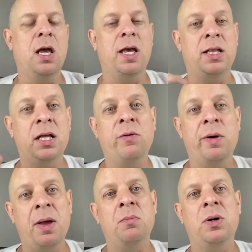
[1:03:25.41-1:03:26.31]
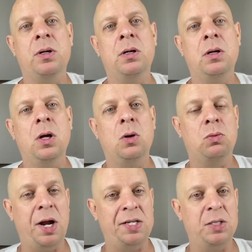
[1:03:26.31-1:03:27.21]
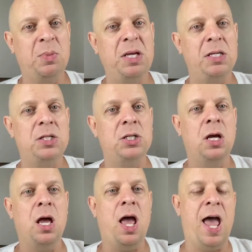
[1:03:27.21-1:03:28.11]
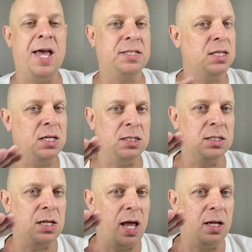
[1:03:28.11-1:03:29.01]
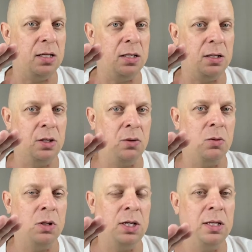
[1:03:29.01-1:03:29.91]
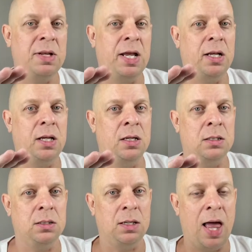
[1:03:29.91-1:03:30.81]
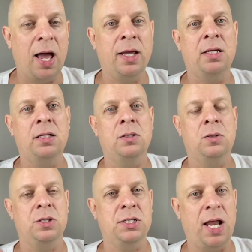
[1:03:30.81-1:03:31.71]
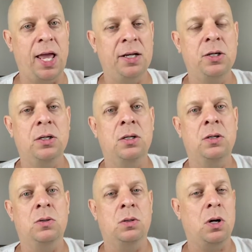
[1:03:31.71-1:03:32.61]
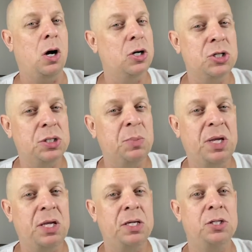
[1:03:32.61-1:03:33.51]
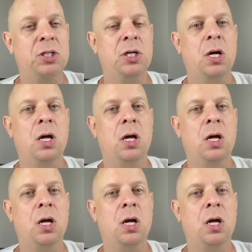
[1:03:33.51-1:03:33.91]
And then remember, right speech has things like, you know, eliminating lying or slander or harsh speech,